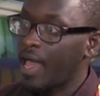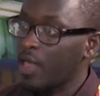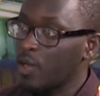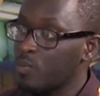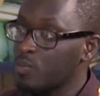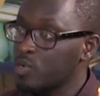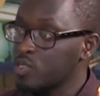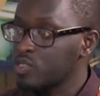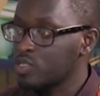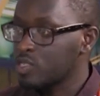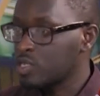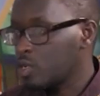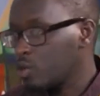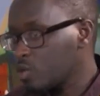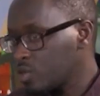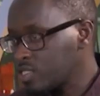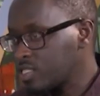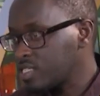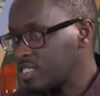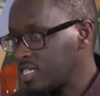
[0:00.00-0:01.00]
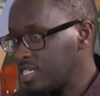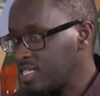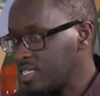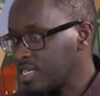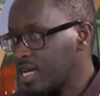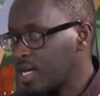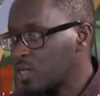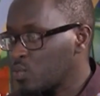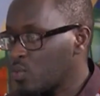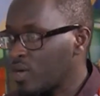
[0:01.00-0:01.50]
I almost lost
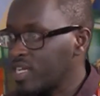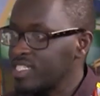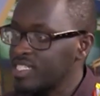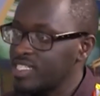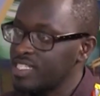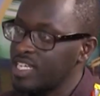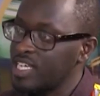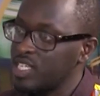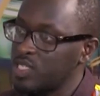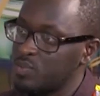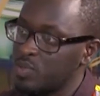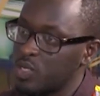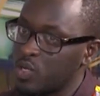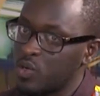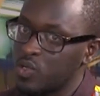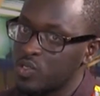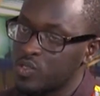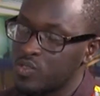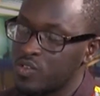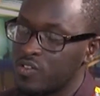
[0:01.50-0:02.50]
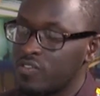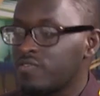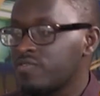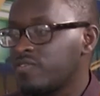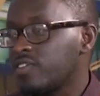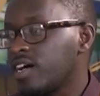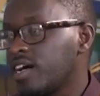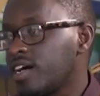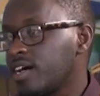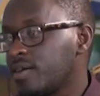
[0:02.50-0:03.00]
it at one stage because
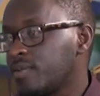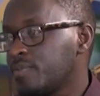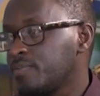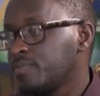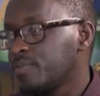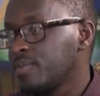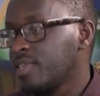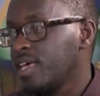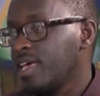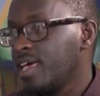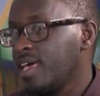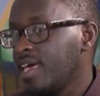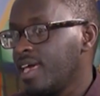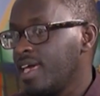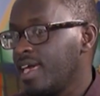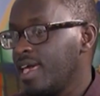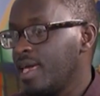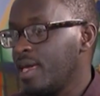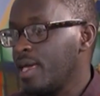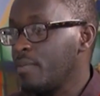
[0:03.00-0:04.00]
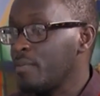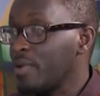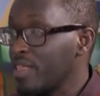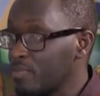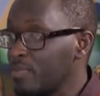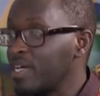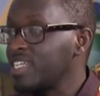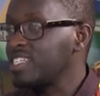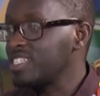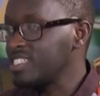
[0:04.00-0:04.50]
of uh, a
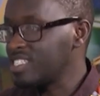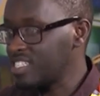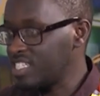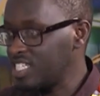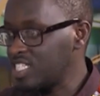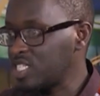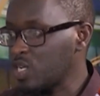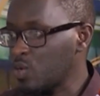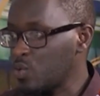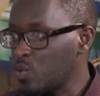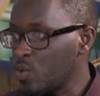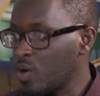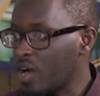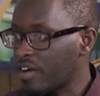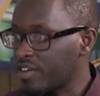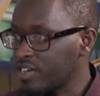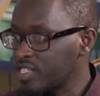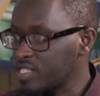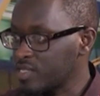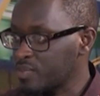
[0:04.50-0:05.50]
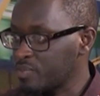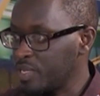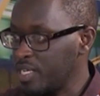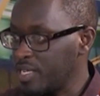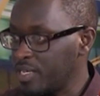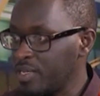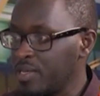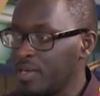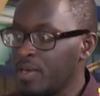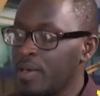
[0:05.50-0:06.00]
mathematics teacher who harassed
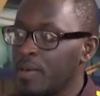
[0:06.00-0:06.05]
me.